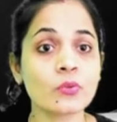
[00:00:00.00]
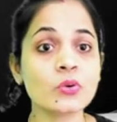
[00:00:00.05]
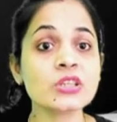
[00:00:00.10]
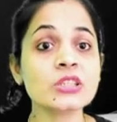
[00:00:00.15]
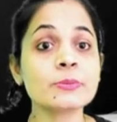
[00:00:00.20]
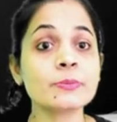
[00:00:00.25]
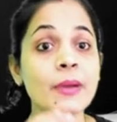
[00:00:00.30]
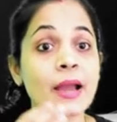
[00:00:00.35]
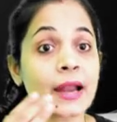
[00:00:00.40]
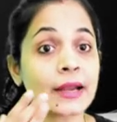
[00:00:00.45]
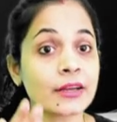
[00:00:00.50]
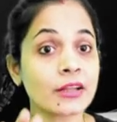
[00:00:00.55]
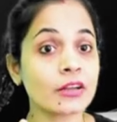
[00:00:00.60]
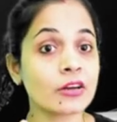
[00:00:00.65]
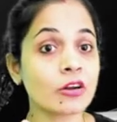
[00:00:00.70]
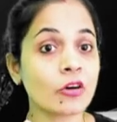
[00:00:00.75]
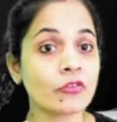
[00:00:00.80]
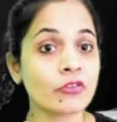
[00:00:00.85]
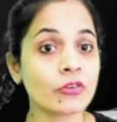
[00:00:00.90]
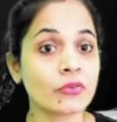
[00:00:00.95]
which pattern
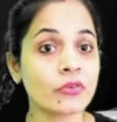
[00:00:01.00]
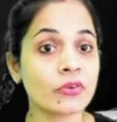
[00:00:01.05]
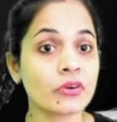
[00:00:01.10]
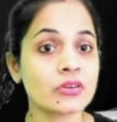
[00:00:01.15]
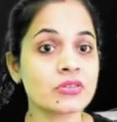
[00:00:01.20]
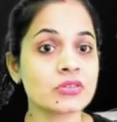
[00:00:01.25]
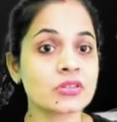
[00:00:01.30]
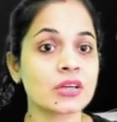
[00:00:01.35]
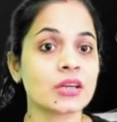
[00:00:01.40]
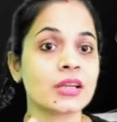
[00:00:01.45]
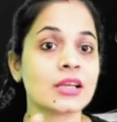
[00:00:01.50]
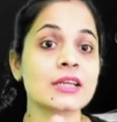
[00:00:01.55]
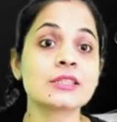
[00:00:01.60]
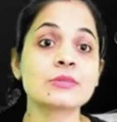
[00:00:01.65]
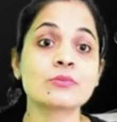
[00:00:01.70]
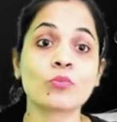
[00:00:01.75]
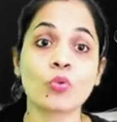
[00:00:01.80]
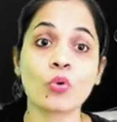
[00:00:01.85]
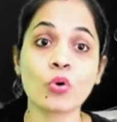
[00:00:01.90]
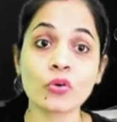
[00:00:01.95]
of evolution is
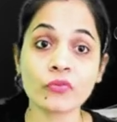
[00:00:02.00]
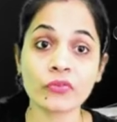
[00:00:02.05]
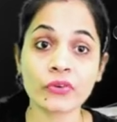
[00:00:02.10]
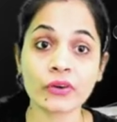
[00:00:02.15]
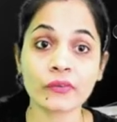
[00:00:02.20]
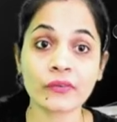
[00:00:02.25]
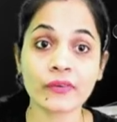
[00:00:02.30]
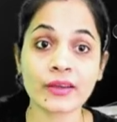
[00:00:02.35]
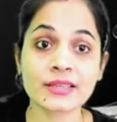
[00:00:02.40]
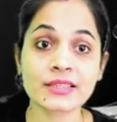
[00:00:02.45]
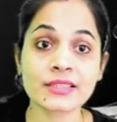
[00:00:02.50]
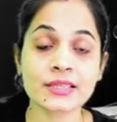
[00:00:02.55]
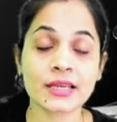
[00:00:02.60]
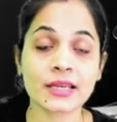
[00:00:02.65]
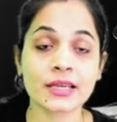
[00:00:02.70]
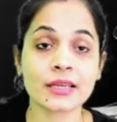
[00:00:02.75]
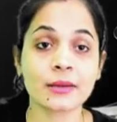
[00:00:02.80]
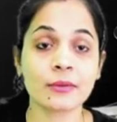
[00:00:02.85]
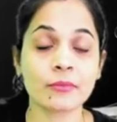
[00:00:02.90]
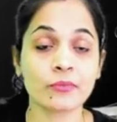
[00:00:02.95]
more frequent
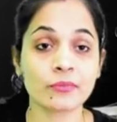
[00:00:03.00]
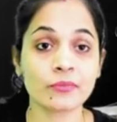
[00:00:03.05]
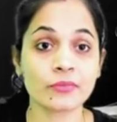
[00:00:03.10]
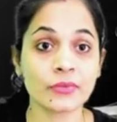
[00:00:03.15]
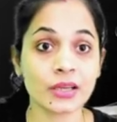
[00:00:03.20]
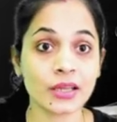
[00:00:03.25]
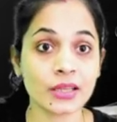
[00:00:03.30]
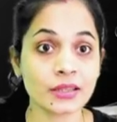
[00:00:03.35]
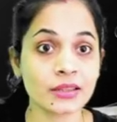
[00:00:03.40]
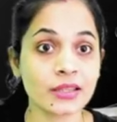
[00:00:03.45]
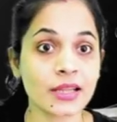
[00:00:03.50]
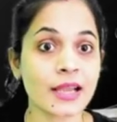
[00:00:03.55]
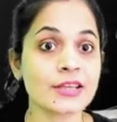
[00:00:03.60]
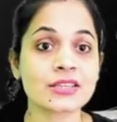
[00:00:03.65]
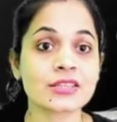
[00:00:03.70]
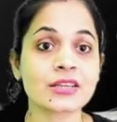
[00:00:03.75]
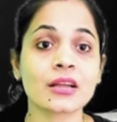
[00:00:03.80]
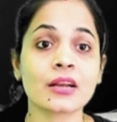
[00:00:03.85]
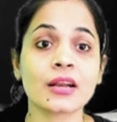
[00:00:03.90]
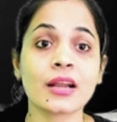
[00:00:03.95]
in
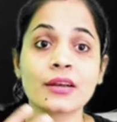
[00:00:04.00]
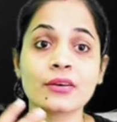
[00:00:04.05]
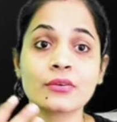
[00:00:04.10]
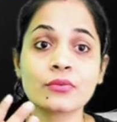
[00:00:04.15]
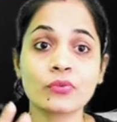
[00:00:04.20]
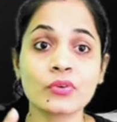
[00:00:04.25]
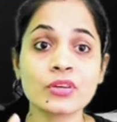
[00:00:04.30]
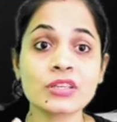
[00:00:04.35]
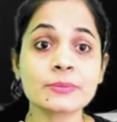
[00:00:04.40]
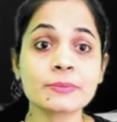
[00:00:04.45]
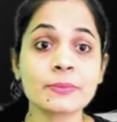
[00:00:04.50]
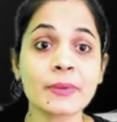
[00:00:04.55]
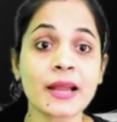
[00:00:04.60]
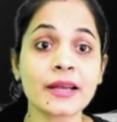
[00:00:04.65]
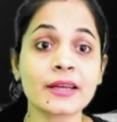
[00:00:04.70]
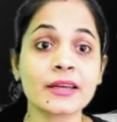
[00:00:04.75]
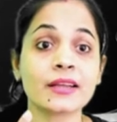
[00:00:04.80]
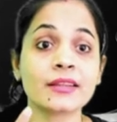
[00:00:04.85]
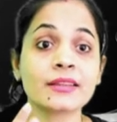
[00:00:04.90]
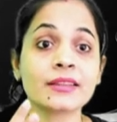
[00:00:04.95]
nature, and which
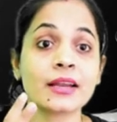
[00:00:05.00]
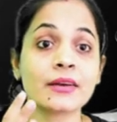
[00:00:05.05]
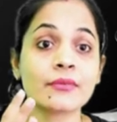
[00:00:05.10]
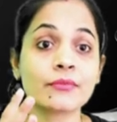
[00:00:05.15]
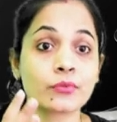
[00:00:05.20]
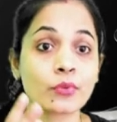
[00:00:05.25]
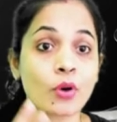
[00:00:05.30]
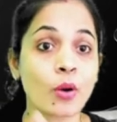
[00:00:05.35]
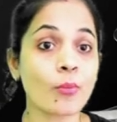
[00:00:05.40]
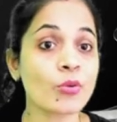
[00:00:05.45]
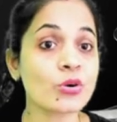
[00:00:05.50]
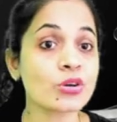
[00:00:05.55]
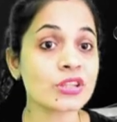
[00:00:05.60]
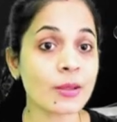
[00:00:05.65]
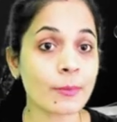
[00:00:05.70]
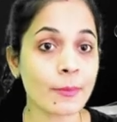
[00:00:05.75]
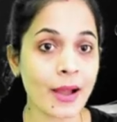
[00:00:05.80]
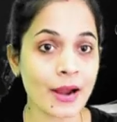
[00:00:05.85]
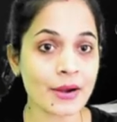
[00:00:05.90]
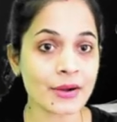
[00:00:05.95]
pattern that promotes the
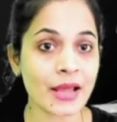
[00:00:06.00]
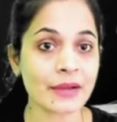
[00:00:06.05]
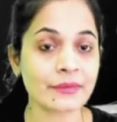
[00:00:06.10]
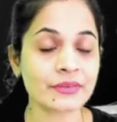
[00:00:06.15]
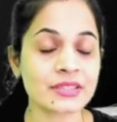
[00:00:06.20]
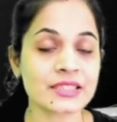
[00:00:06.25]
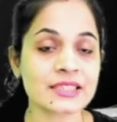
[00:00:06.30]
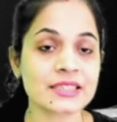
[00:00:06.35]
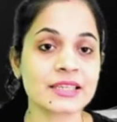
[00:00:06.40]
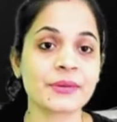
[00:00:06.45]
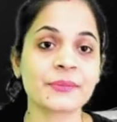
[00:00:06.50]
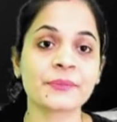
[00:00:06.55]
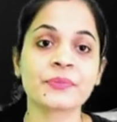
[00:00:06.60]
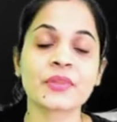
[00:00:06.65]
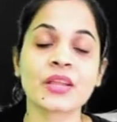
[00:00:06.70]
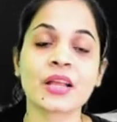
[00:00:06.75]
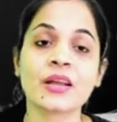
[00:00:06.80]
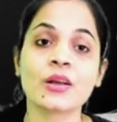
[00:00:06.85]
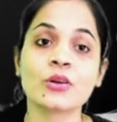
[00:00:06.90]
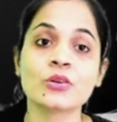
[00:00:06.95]
biodiversity.
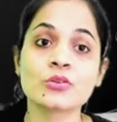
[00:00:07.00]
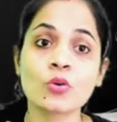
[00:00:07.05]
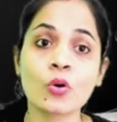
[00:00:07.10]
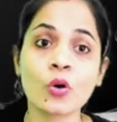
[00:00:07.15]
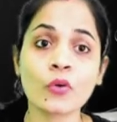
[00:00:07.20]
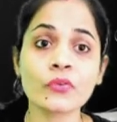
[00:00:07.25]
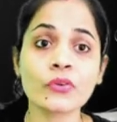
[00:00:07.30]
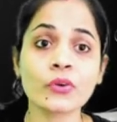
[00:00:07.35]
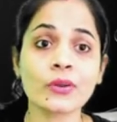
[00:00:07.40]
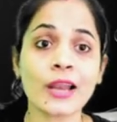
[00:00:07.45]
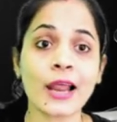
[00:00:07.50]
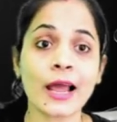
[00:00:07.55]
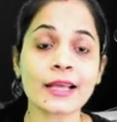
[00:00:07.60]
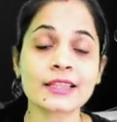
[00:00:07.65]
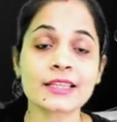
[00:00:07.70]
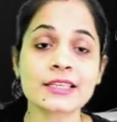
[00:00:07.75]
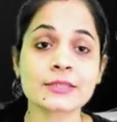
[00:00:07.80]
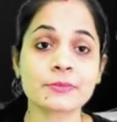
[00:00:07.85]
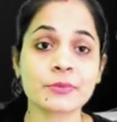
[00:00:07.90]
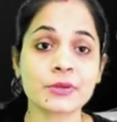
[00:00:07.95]
So hope you like
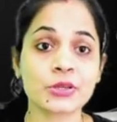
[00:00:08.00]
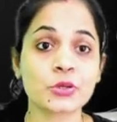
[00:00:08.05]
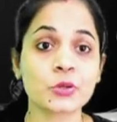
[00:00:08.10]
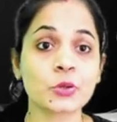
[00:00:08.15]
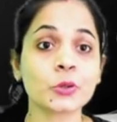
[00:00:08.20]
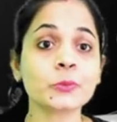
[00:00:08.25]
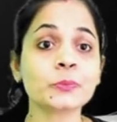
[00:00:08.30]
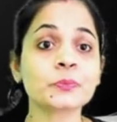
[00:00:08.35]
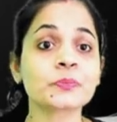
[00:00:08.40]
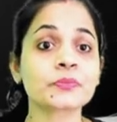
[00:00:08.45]
this video.